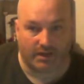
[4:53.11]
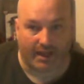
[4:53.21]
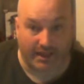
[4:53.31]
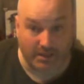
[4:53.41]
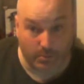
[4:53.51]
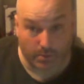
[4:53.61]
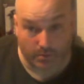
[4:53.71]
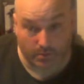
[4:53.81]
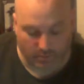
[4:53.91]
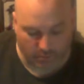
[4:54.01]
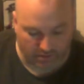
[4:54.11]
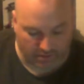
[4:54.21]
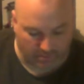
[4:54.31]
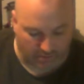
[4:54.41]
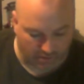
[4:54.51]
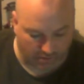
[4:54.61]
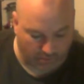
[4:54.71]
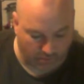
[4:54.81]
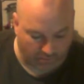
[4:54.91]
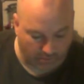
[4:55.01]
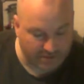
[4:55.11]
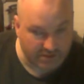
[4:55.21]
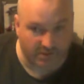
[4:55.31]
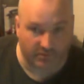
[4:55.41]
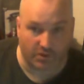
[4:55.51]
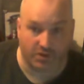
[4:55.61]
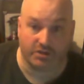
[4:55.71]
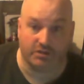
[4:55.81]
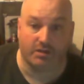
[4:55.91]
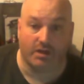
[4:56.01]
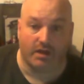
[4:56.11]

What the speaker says: hype with Margot Robbie's version,